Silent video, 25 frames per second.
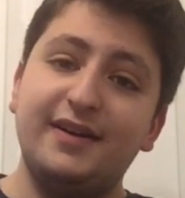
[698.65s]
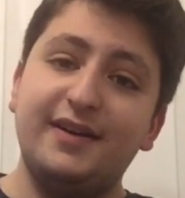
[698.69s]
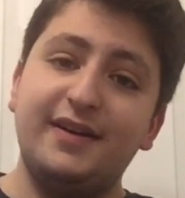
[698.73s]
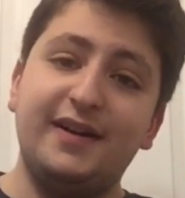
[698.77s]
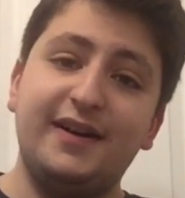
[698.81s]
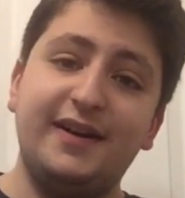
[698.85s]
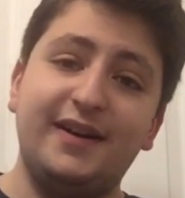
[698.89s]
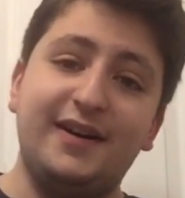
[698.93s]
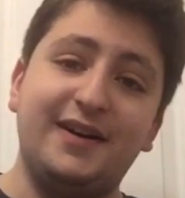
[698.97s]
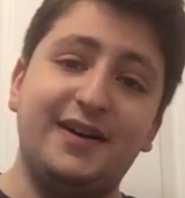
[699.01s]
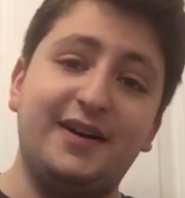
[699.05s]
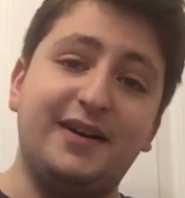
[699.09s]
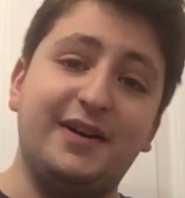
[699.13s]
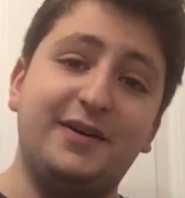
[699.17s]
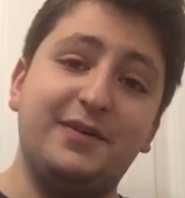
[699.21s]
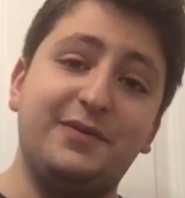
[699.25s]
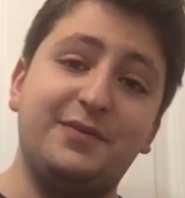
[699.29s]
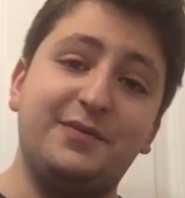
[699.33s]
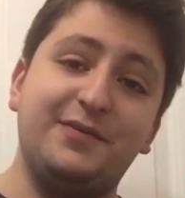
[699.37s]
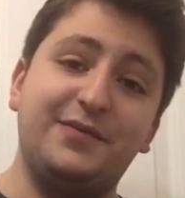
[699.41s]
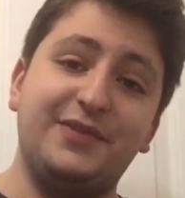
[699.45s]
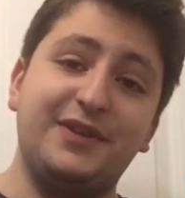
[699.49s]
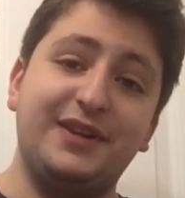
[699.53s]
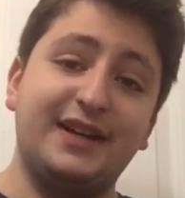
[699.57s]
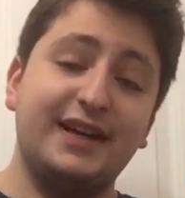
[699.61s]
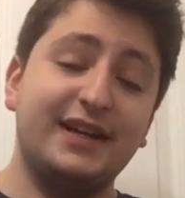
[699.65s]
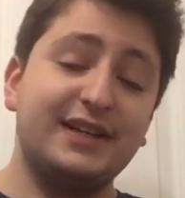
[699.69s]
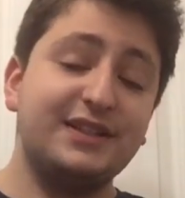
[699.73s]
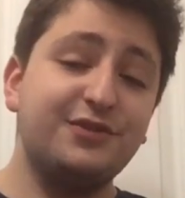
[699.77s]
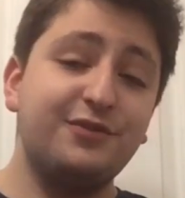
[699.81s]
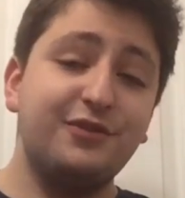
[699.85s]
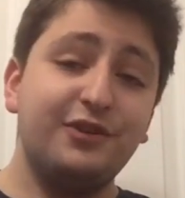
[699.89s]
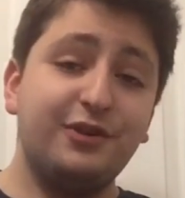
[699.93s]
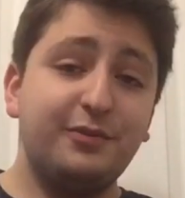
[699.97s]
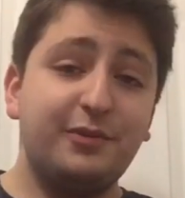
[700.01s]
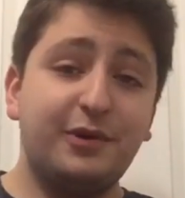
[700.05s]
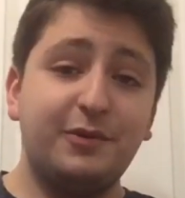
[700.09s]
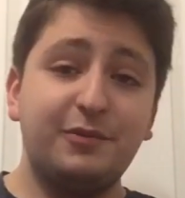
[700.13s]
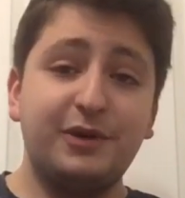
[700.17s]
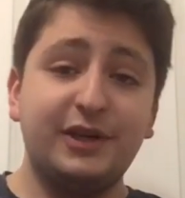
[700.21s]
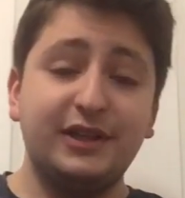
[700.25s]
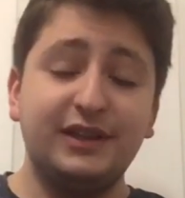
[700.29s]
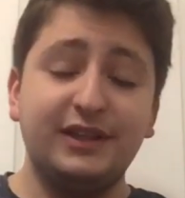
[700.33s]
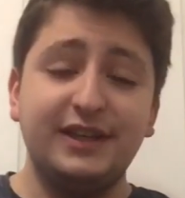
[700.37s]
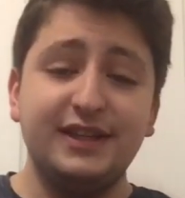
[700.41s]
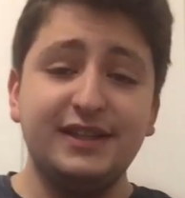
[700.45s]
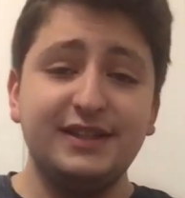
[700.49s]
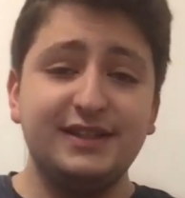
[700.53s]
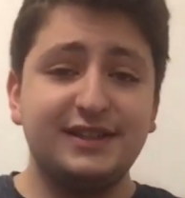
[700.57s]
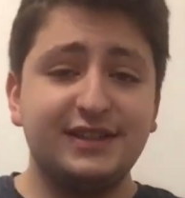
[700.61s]
The next film on my
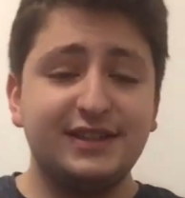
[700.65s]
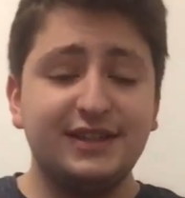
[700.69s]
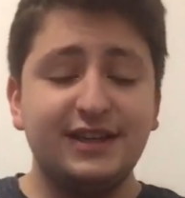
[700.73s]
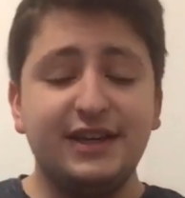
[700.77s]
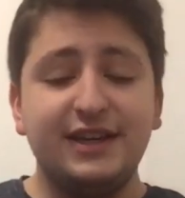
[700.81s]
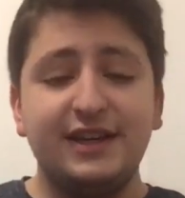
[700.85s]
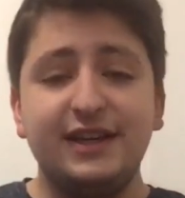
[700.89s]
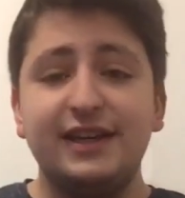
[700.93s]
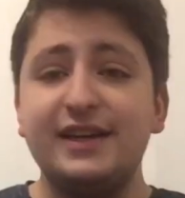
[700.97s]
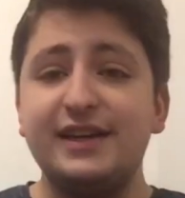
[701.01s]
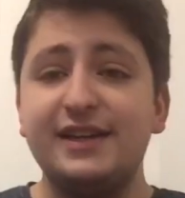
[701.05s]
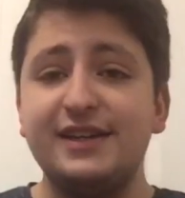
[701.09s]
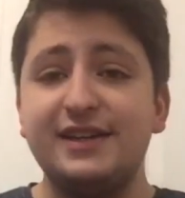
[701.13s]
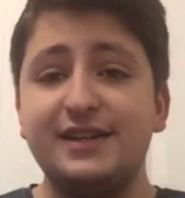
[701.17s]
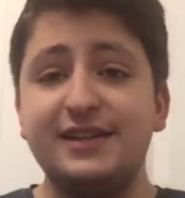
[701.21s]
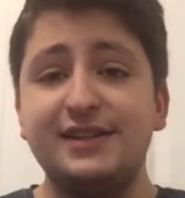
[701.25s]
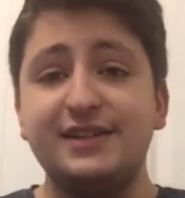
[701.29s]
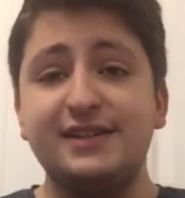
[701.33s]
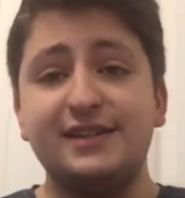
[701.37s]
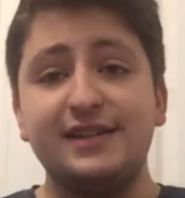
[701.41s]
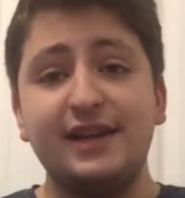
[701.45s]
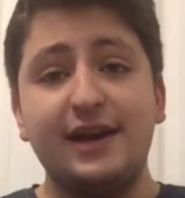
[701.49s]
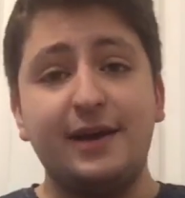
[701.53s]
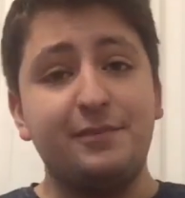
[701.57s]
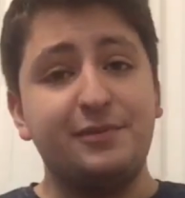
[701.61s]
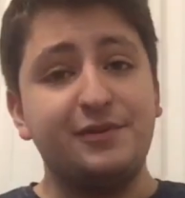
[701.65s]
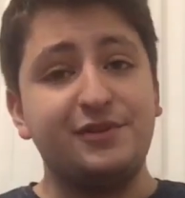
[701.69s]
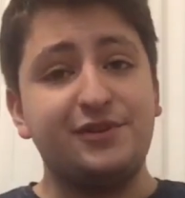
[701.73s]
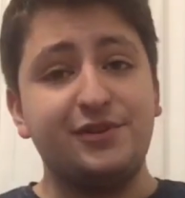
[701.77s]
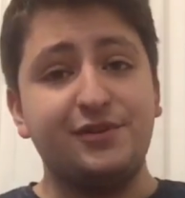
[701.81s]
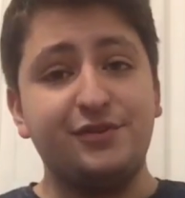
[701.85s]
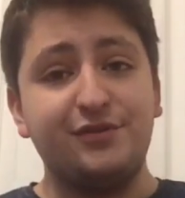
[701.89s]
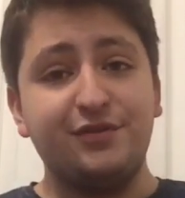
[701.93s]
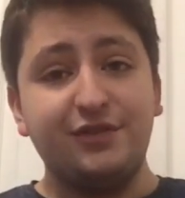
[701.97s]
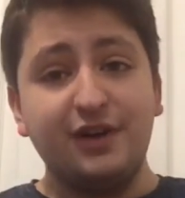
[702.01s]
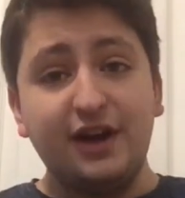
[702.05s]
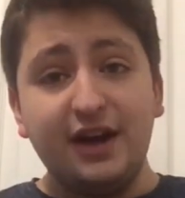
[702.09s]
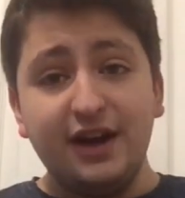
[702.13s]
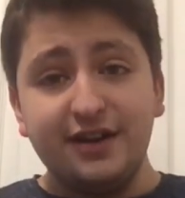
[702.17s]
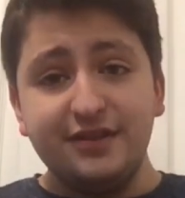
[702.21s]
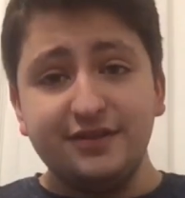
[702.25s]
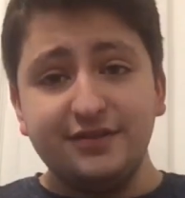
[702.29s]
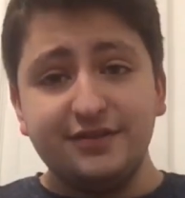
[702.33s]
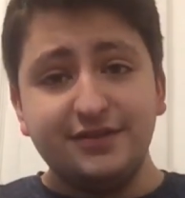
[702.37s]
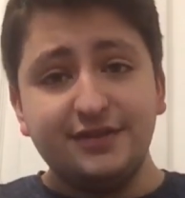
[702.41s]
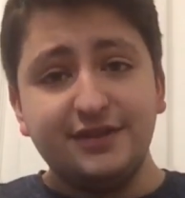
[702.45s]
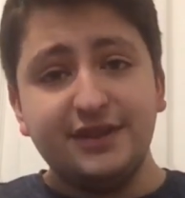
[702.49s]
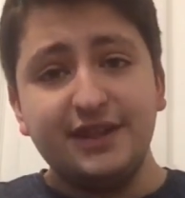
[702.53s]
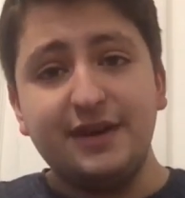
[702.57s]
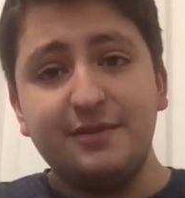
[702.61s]
list is Episode
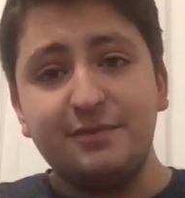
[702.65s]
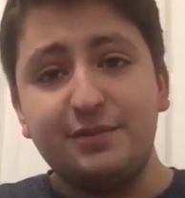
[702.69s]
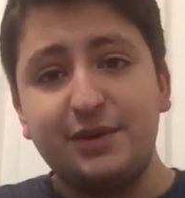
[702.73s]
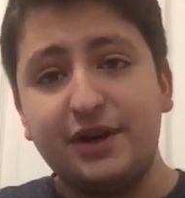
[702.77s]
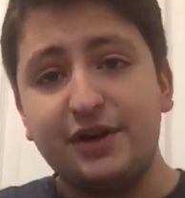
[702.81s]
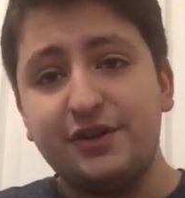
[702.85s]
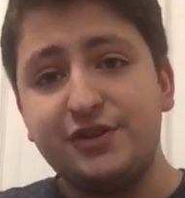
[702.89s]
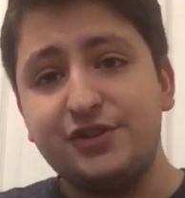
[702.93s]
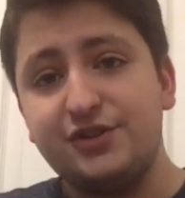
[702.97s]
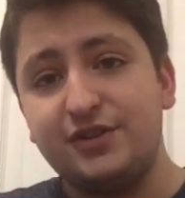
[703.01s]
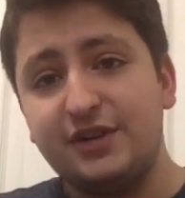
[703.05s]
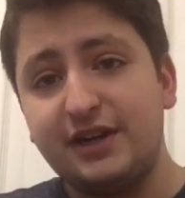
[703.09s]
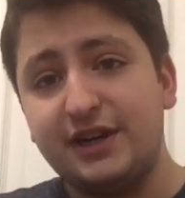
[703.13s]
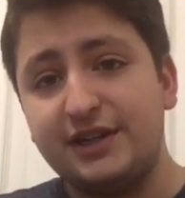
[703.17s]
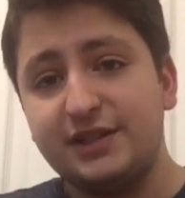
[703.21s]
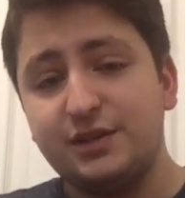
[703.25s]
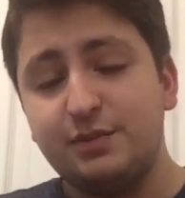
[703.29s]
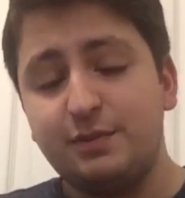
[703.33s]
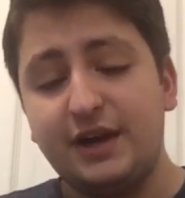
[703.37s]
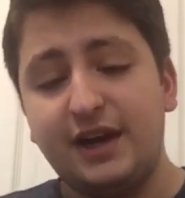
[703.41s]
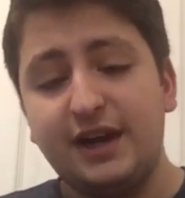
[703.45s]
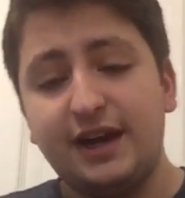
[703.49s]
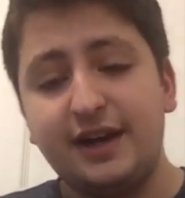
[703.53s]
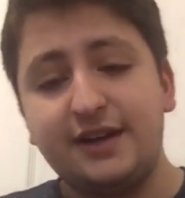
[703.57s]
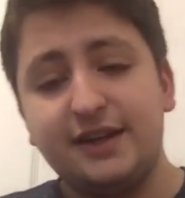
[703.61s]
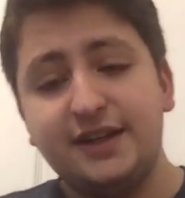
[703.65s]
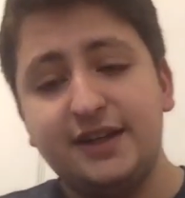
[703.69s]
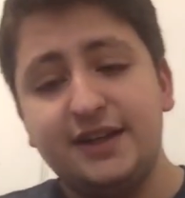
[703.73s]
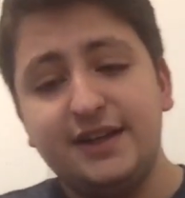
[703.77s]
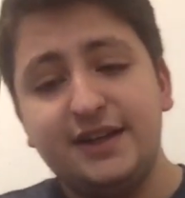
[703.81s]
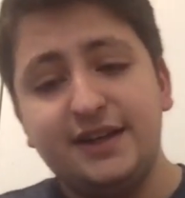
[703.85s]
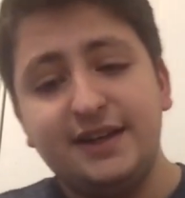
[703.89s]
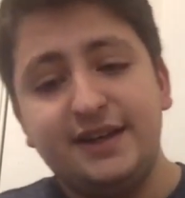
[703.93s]
5, The Empire Strikes Back.